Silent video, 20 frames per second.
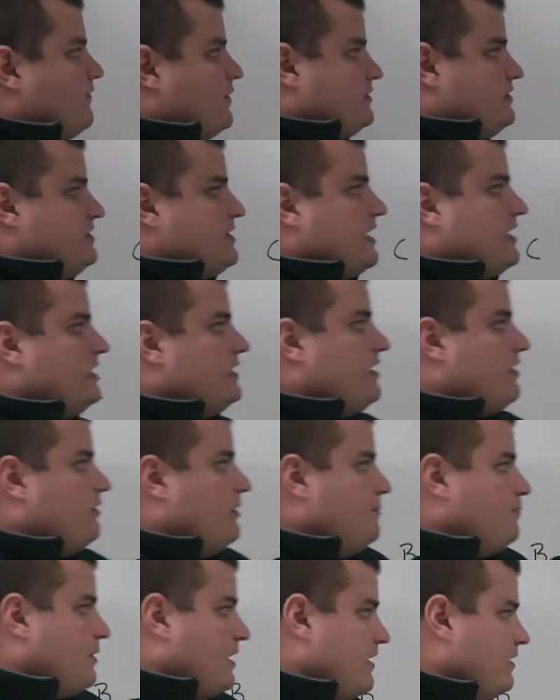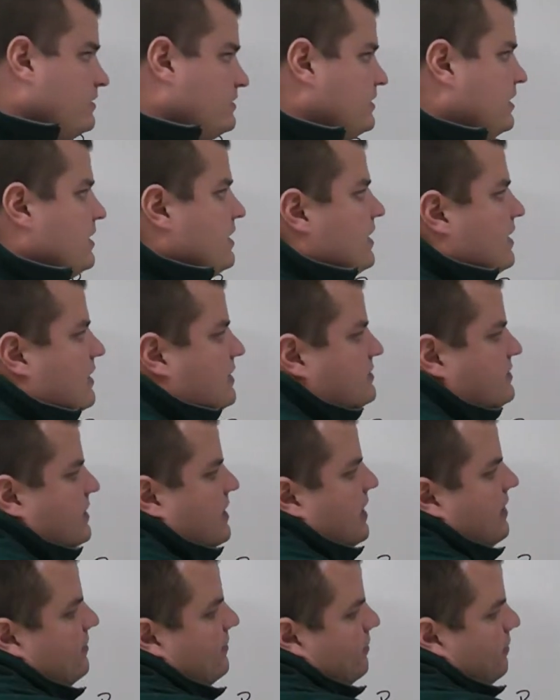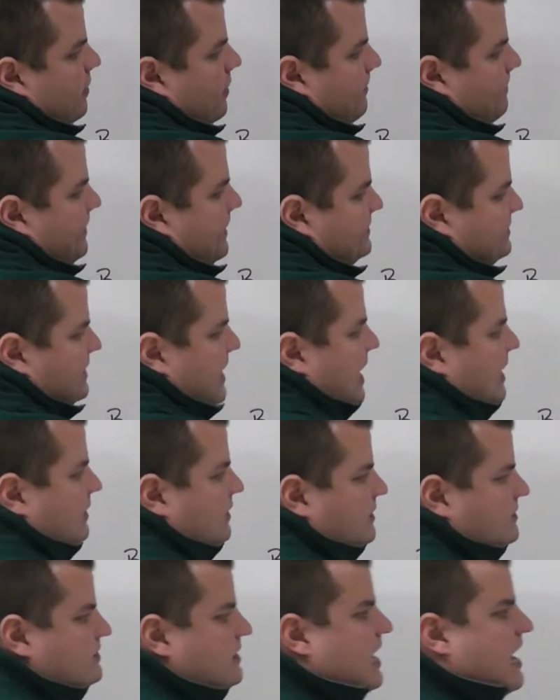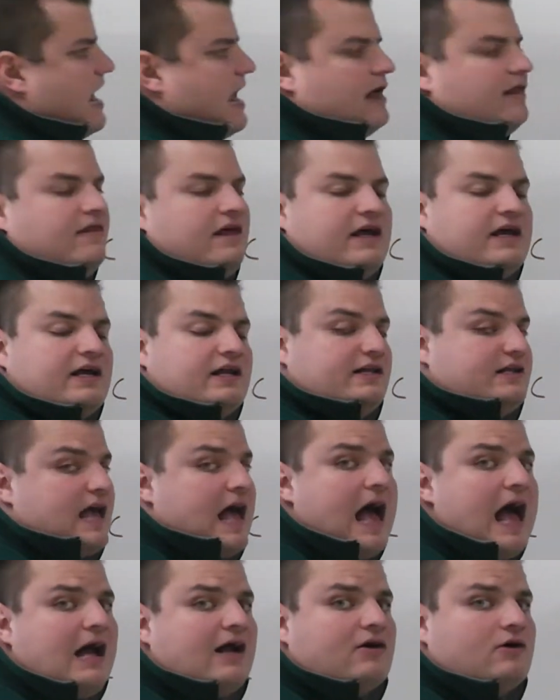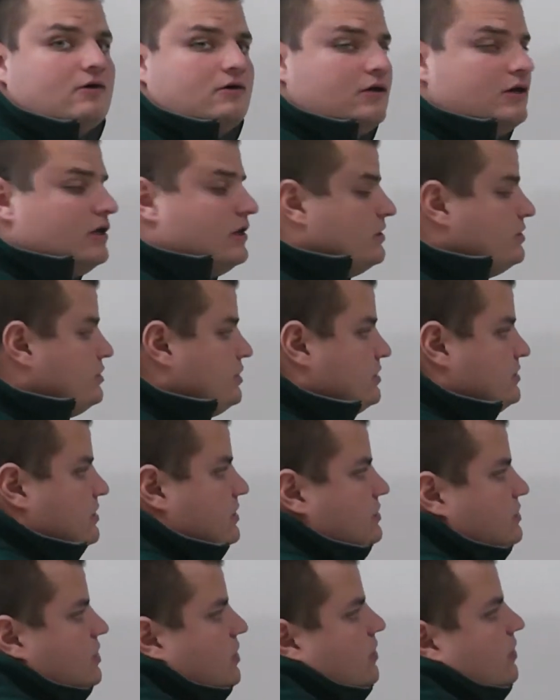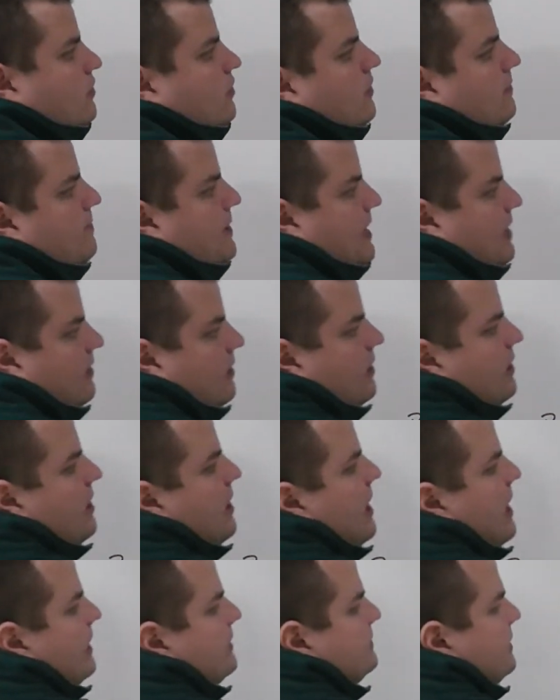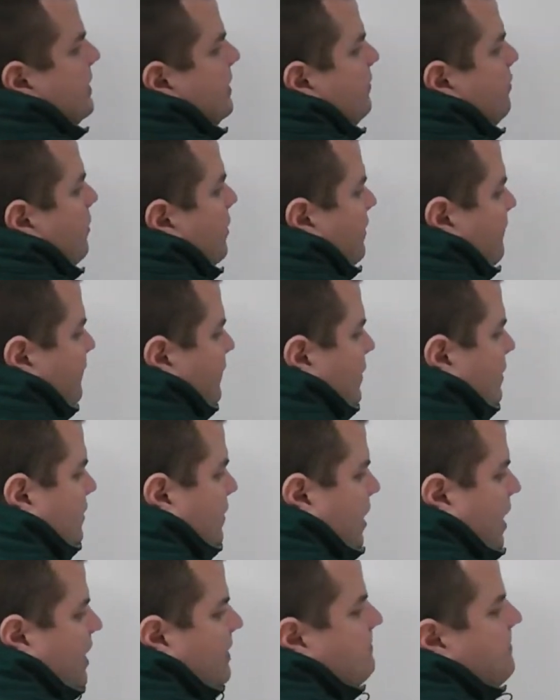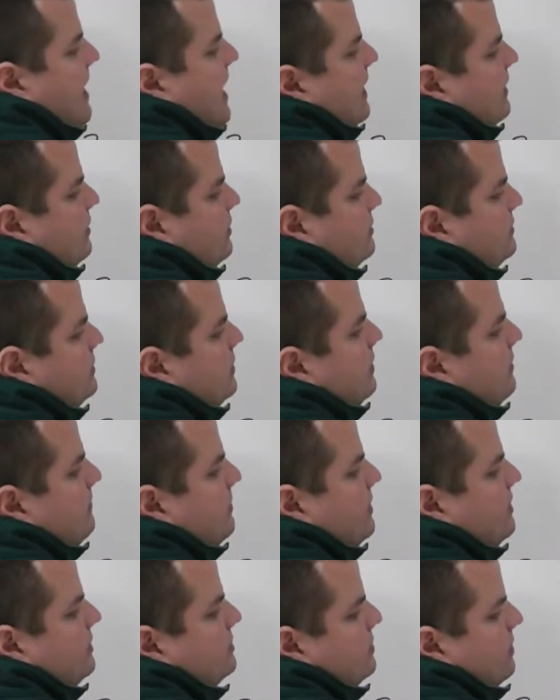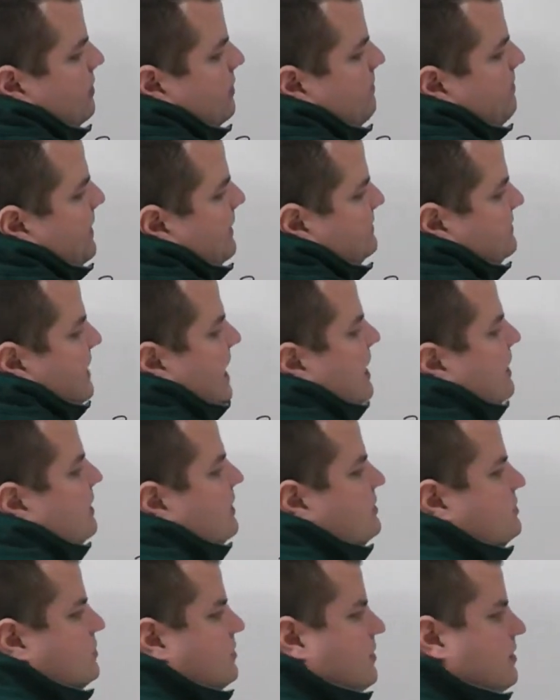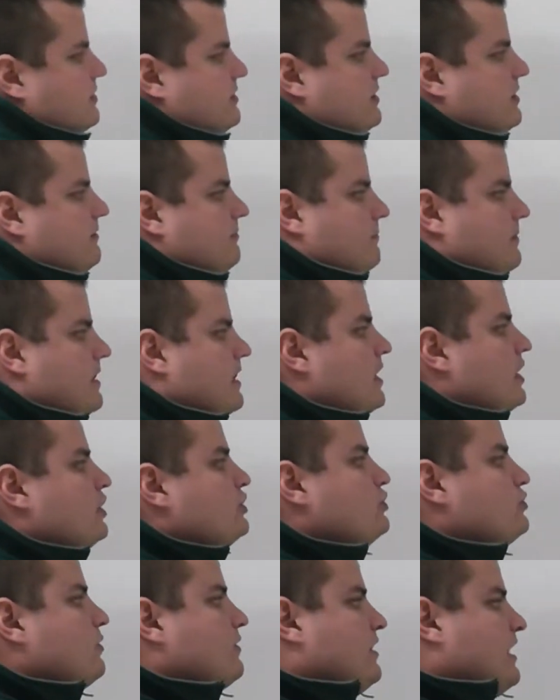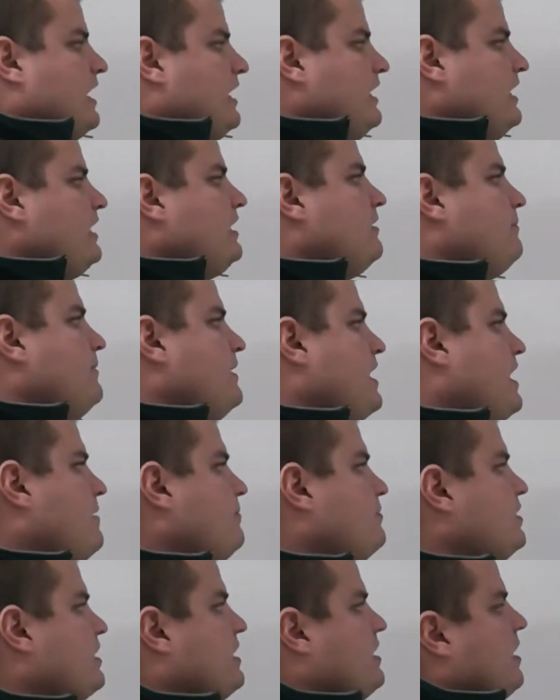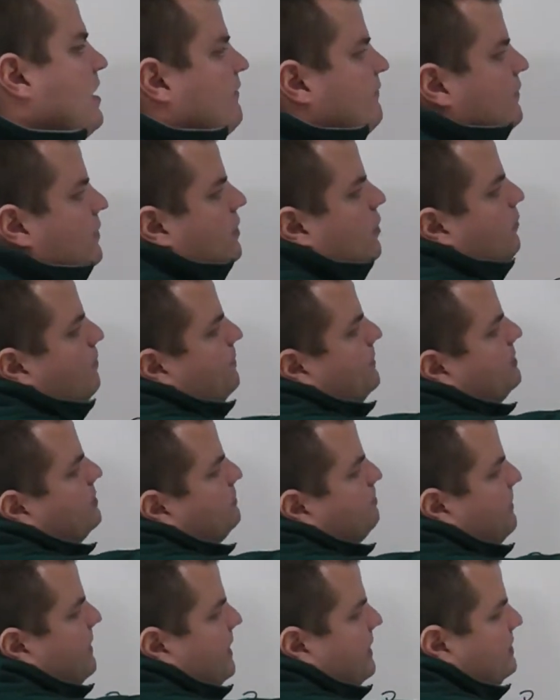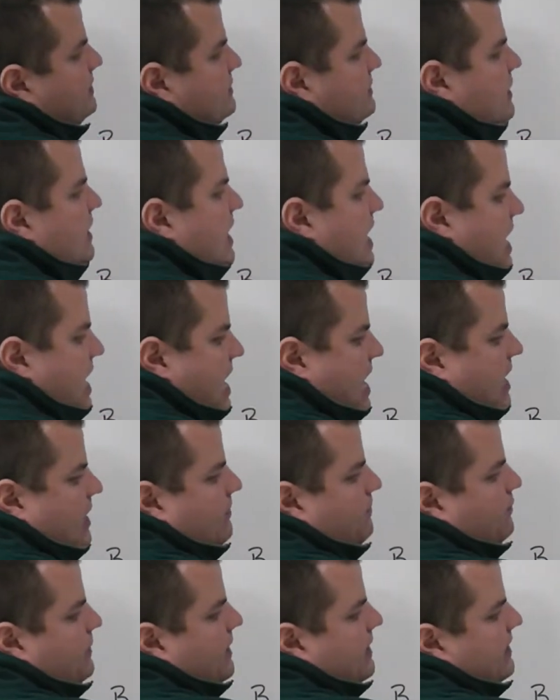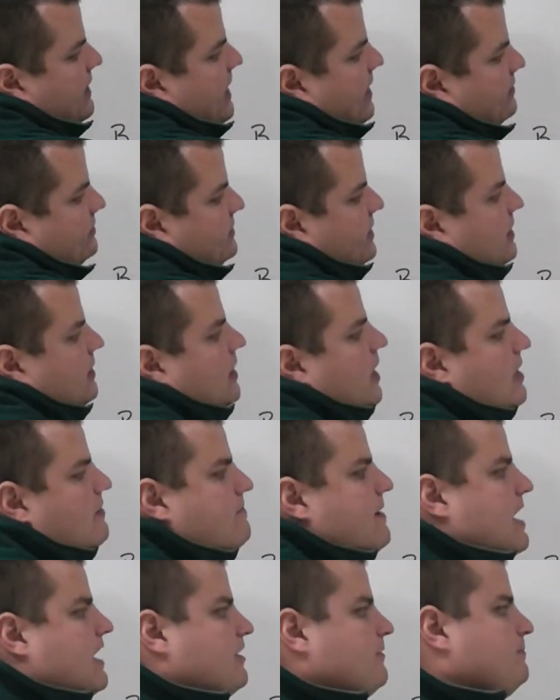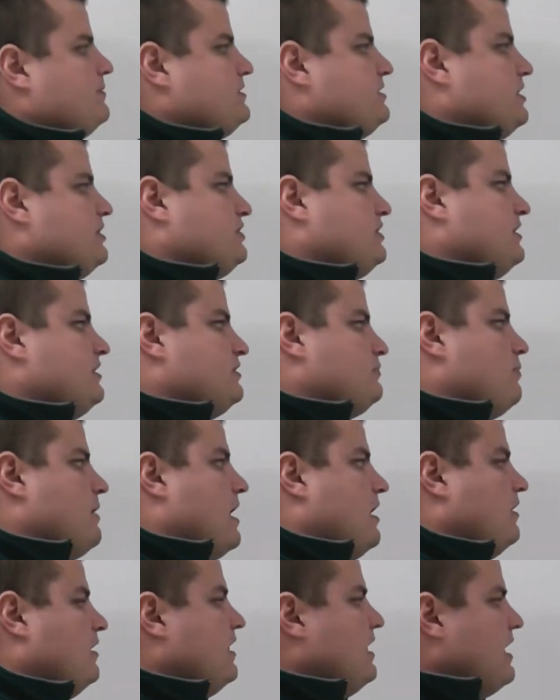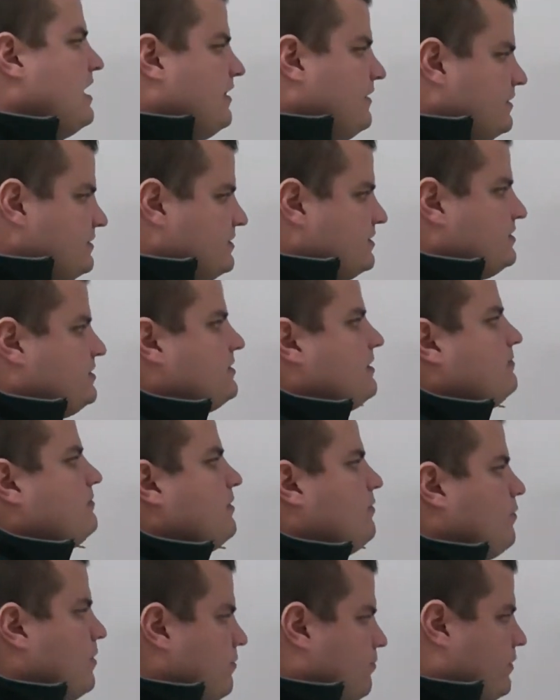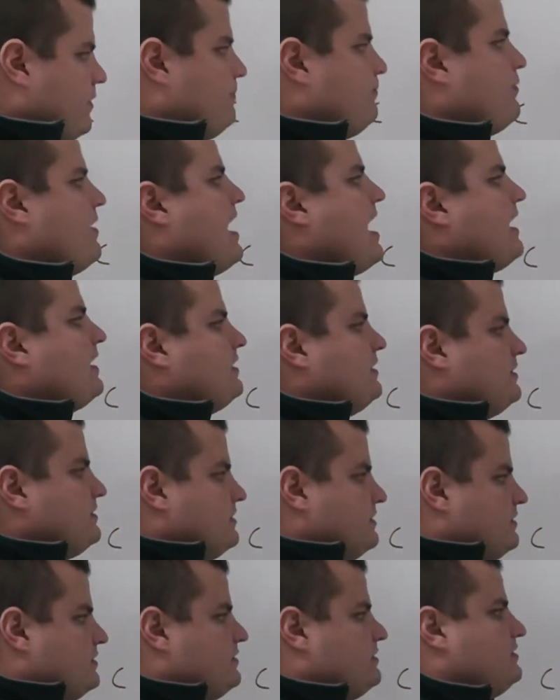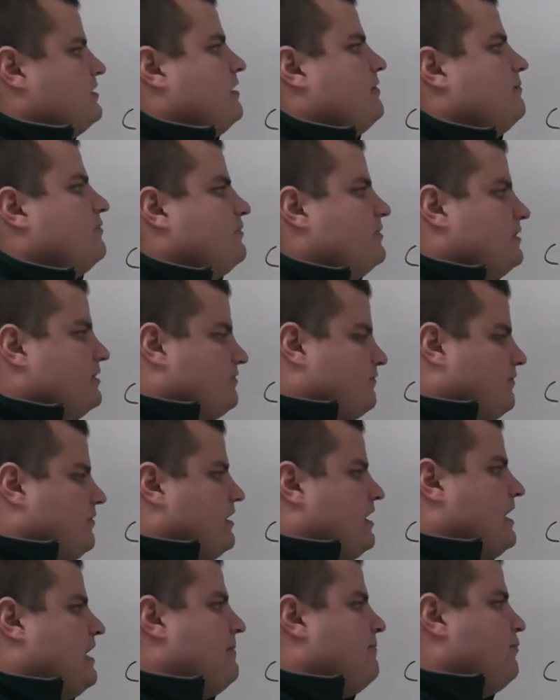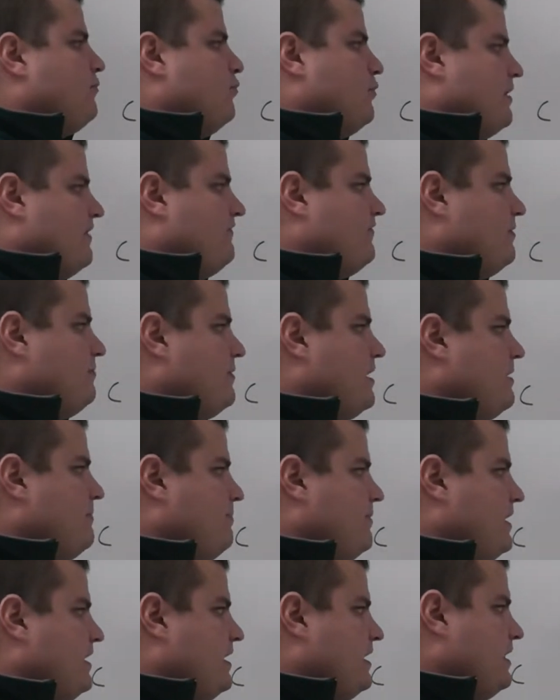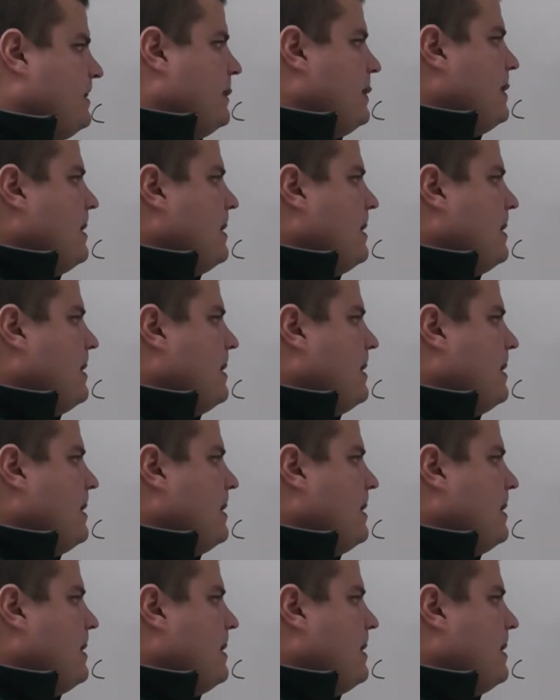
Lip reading: our secondary players, because again, they're our best athletes, and they can tackle just as good or better as any one of our linebackers because they're the best athletes on our team. So they need to be able to cover an open space and play the outside linebacker position as well. And this is something what we practice in the summer and through camp or whatever it may be,